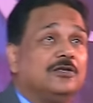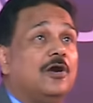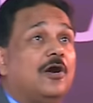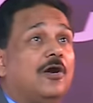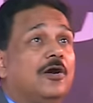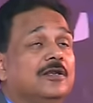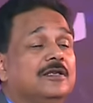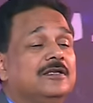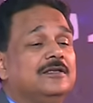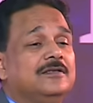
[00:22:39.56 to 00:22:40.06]

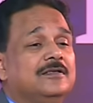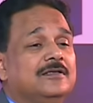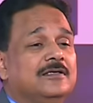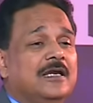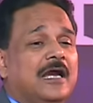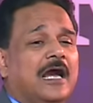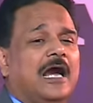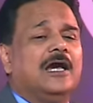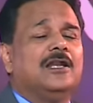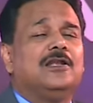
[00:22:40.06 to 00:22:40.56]
God,
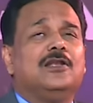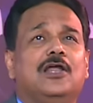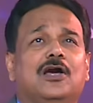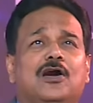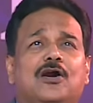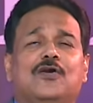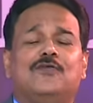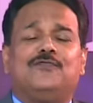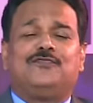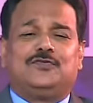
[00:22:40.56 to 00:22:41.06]
I'd
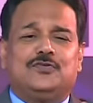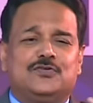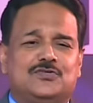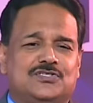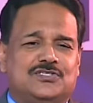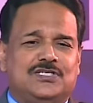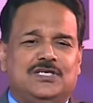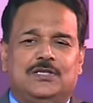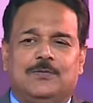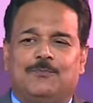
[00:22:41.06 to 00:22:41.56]
love to
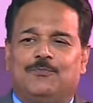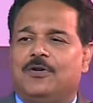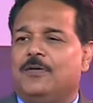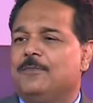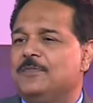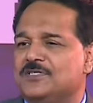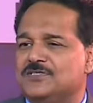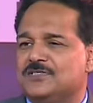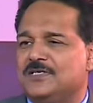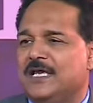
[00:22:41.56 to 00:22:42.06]
see the
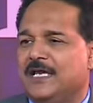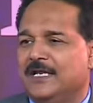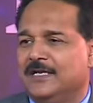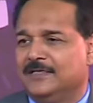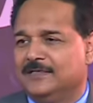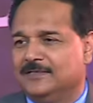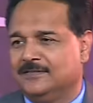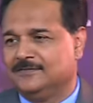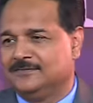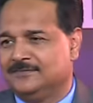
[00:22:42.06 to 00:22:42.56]
promised
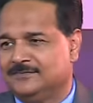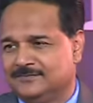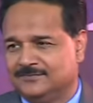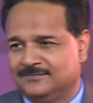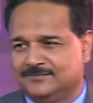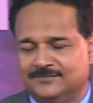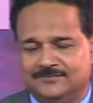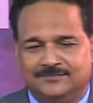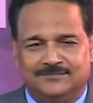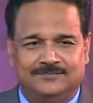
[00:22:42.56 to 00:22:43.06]
land.
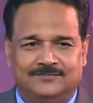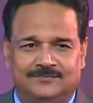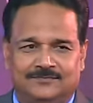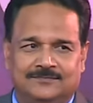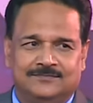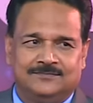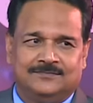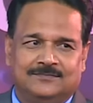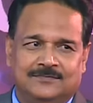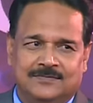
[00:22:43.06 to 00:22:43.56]

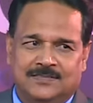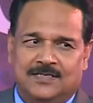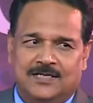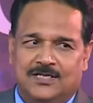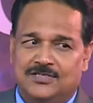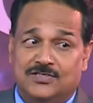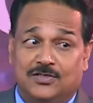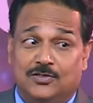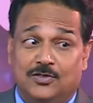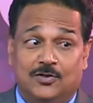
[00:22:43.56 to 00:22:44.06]

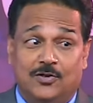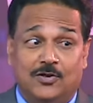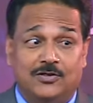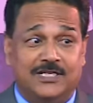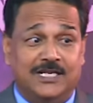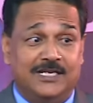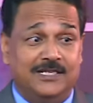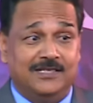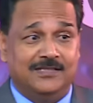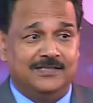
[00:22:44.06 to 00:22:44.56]
He said, you're not
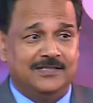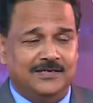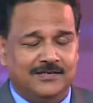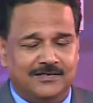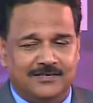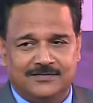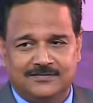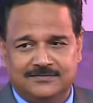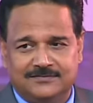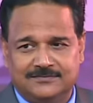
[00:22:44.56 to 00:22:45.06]
getting in
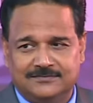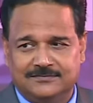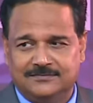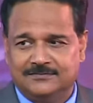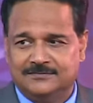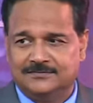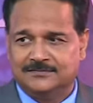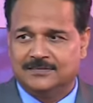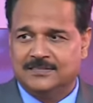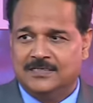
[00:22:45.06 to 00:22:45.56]
there.
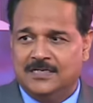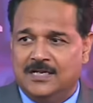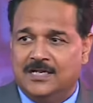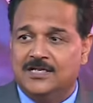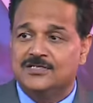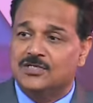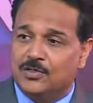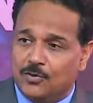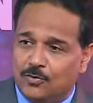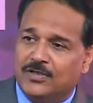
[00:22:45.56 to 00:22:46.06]

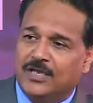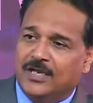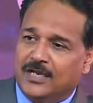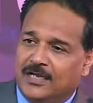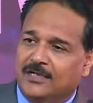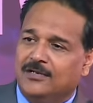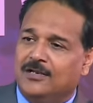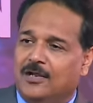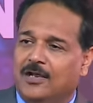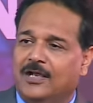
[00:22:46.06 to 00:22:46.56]
He said, okay,
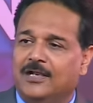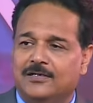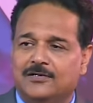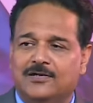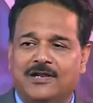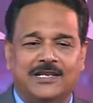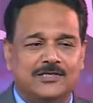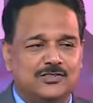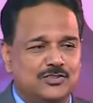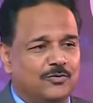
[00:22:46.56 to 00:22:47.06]
I'll, I'll
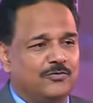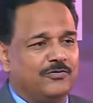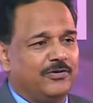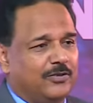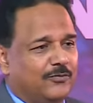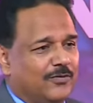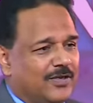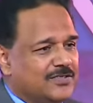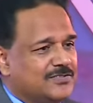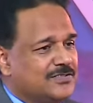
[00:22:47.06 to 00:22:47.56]
grant you a
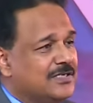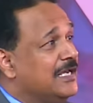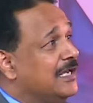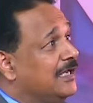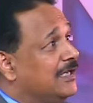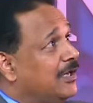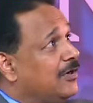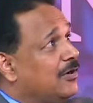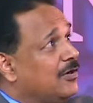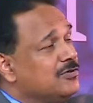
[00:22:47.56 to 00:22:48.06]
request.
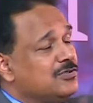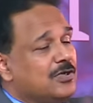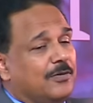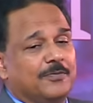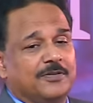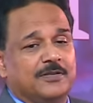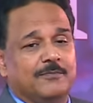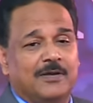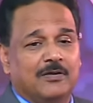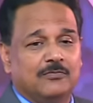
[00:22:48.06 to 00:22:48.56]
Get on top
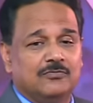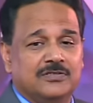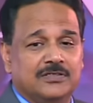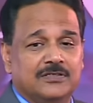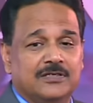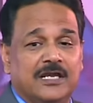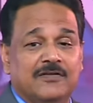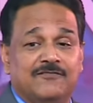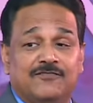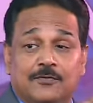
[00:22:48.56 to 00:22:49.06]
of the
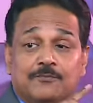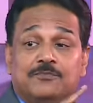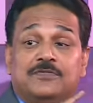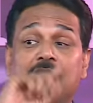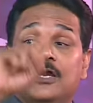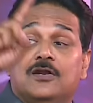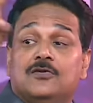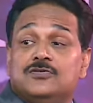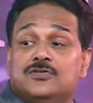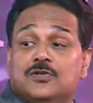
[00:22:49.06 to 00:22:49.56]
mountain and from
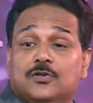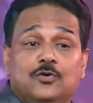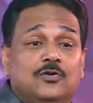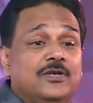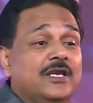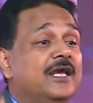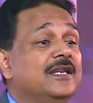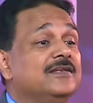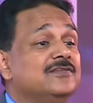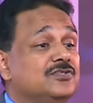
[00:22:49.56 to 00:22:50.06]
there look
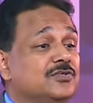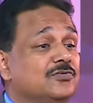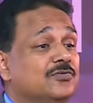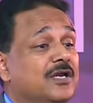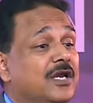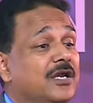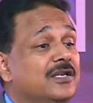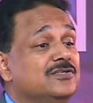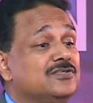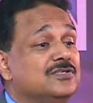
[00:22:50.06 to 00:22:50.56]
at,
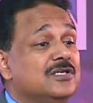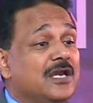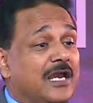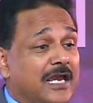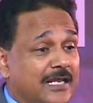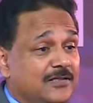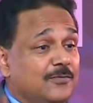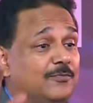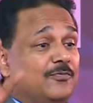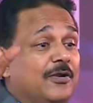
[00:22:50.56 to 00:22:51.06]
at,
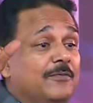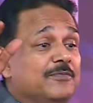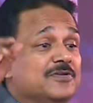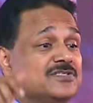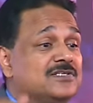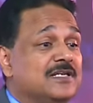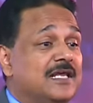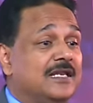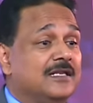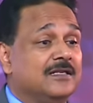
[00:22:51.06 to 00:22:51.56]
at the
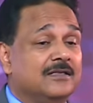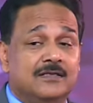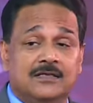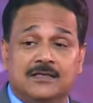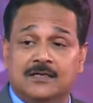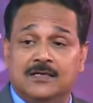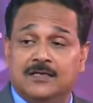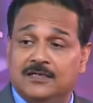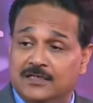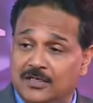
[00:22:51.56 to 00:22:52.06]
promised land.
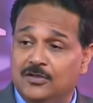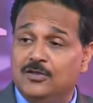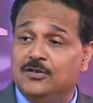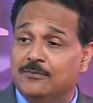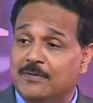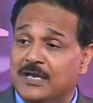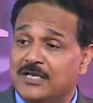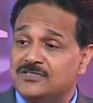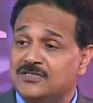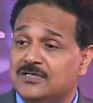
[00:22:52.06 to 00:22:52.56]
Can you
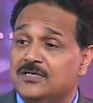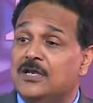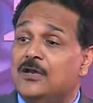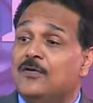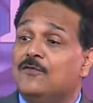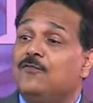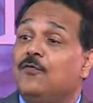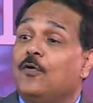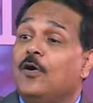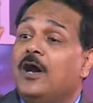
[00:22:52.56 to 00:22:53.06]
imagine?
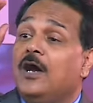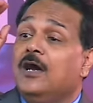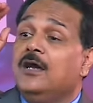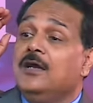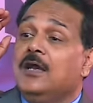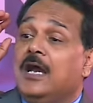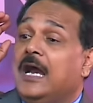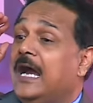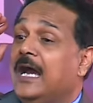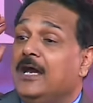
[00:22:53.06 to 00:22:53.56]
For
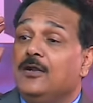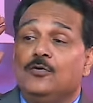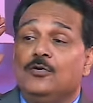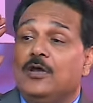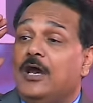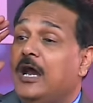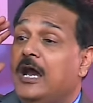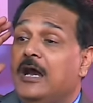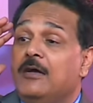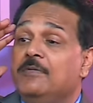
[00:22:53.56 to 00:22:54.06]
I don't know
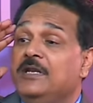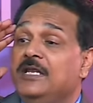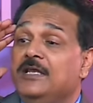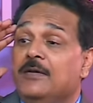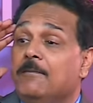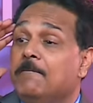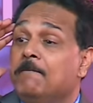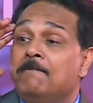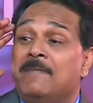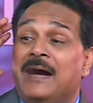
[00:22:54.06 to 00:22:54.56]
how many
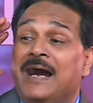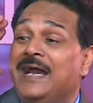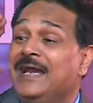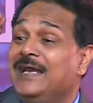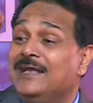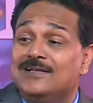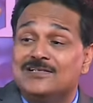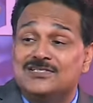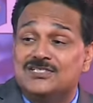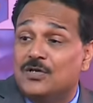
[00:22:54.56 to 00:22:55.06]

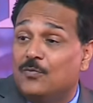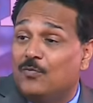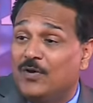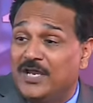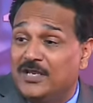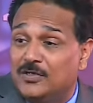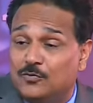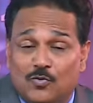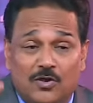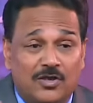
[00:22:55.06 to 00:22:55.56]
miles away
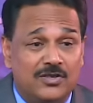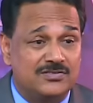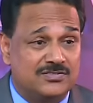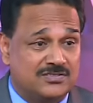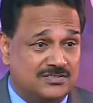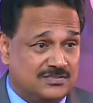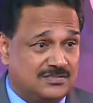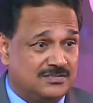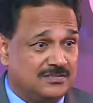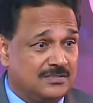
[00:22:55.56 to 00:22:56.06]
it
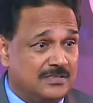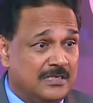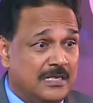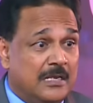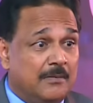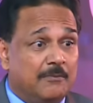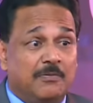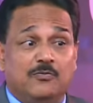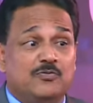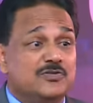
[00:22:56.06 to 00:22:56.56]
was,
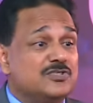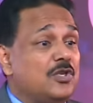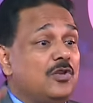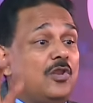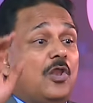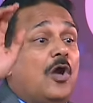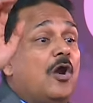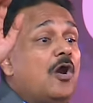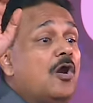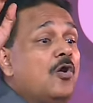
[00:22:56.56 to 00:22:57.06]
but it was a
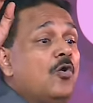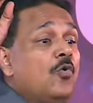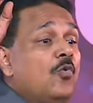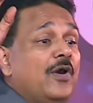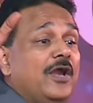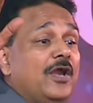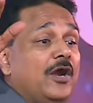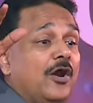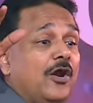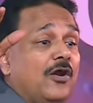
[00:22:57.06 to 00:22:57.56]
long
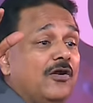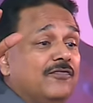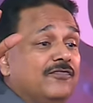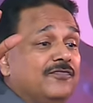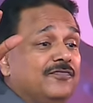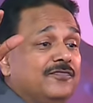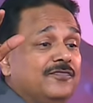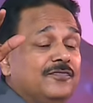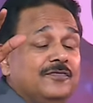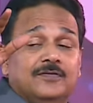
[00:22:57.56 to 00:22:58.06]
way off.
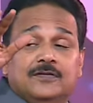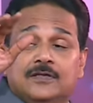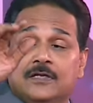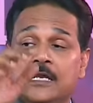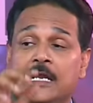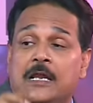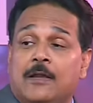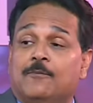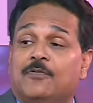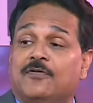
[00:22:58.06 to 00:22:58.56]

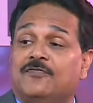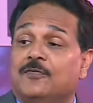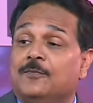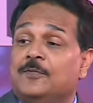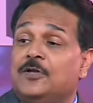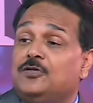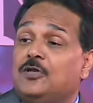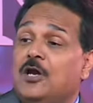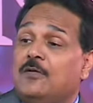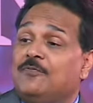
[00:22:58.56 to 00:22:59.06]
But from
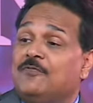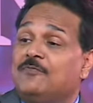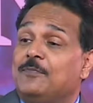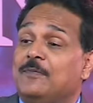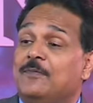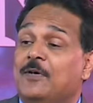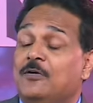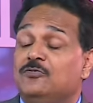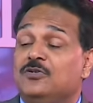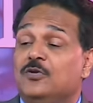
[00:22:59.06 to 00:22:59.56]
the top of the
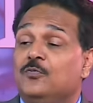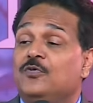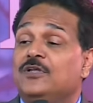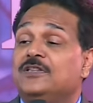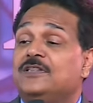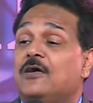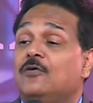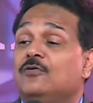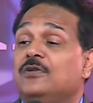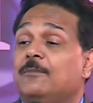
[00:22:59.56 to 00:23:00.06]
mountain
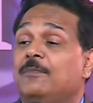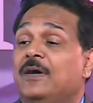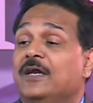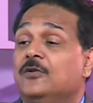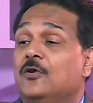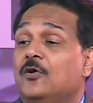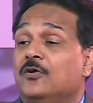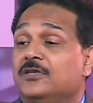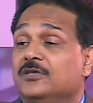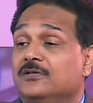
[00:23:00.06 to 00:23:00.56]
without a
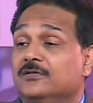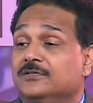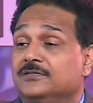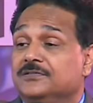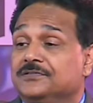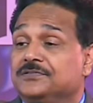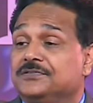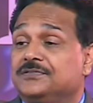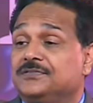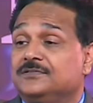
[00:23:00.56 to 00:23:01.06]

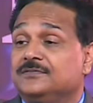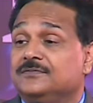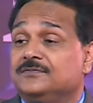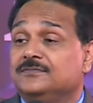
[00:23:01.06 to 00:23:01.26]
binoculars.